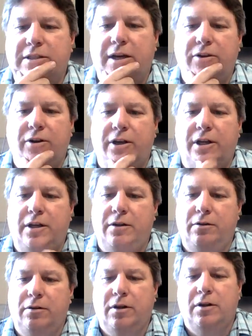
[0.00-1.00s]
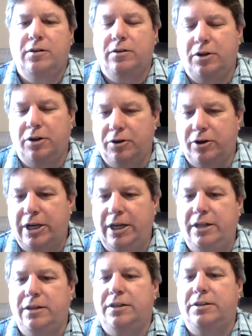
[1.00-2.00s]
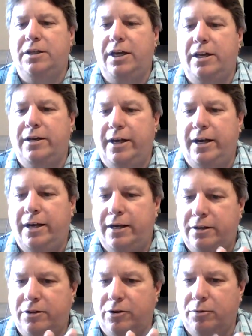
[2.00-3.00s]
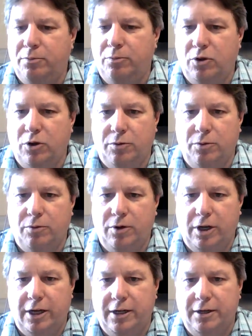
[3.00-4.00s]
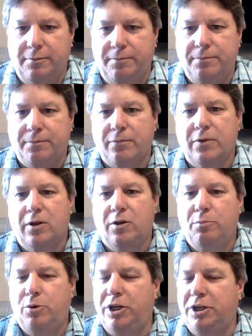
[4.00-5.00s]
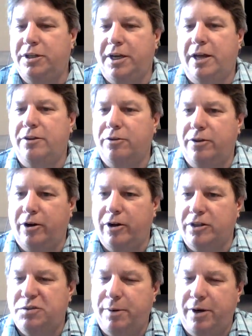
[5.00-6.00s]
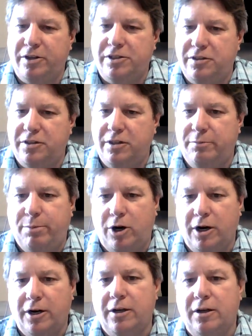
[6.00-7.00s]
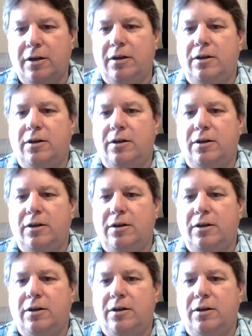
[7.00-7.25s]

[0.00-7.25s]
that's how they're getting, they're getting the DNA, they're putting together their experiences in the park